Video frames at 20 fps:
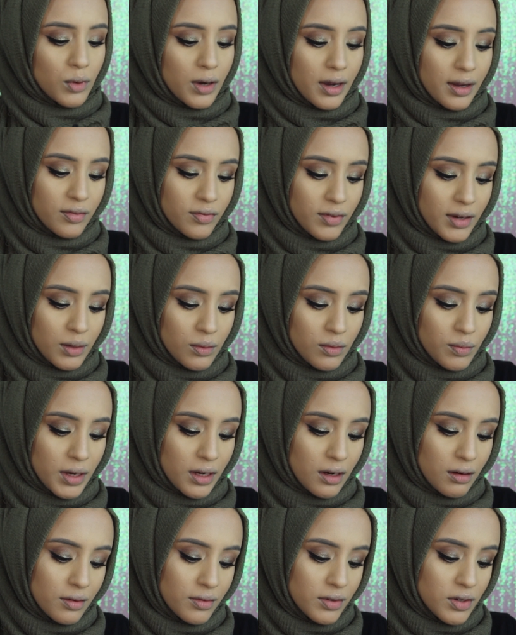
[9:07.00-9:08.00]
what I find with
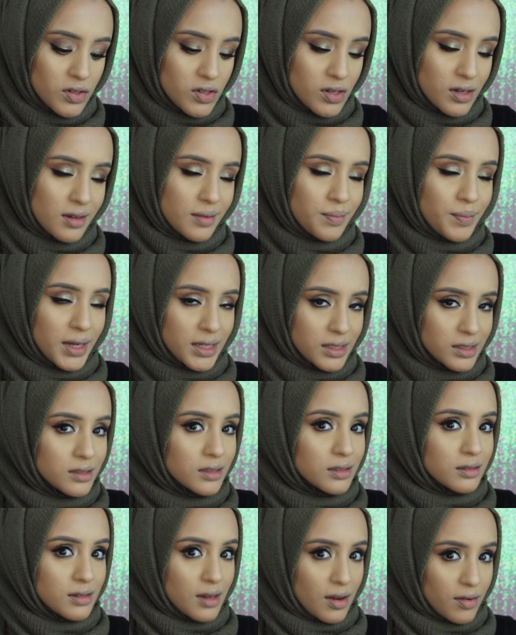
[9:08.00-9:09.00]
Makeup Revolution is best
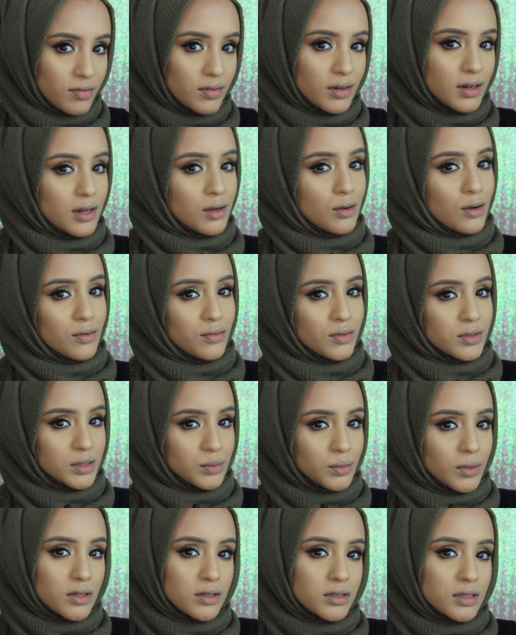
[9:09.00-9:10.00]
to definitely go for
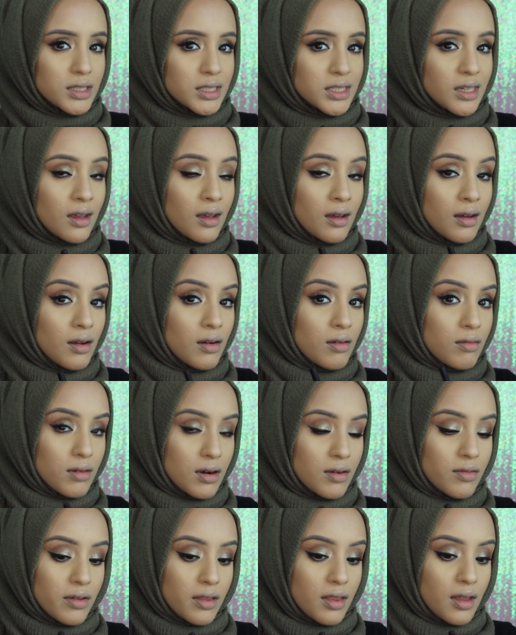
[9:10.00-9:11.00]
swatches
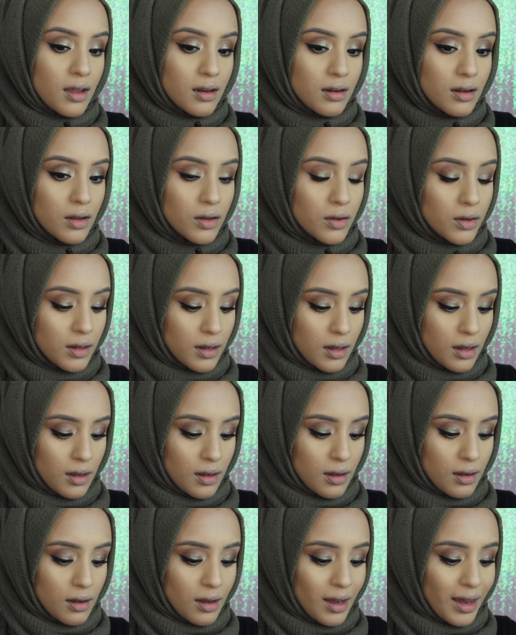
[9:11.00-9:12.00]
rather than
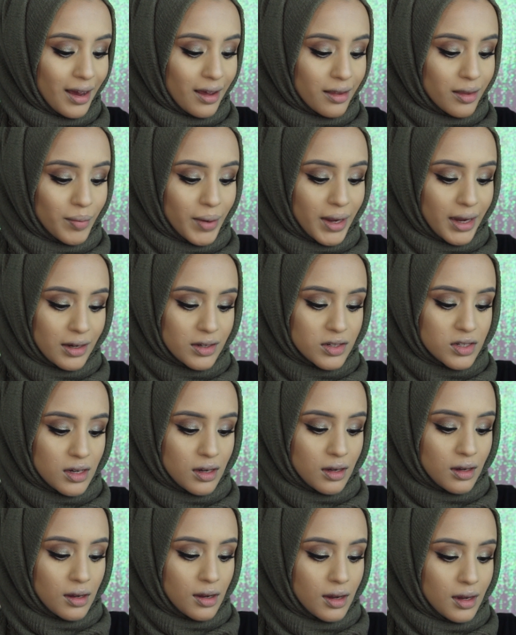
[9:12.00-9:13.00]
looking at the
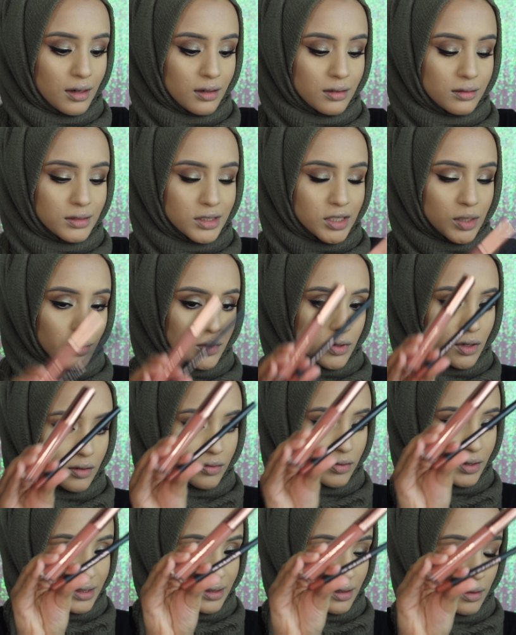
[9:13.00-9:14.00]
packaging in
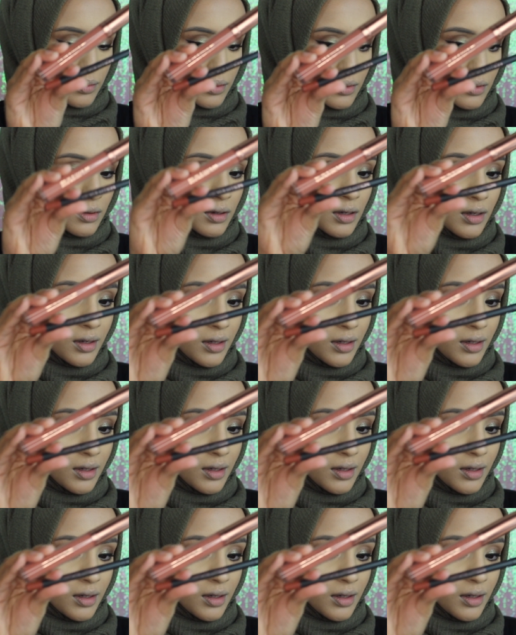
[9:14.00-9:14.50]
Superdrug, for example.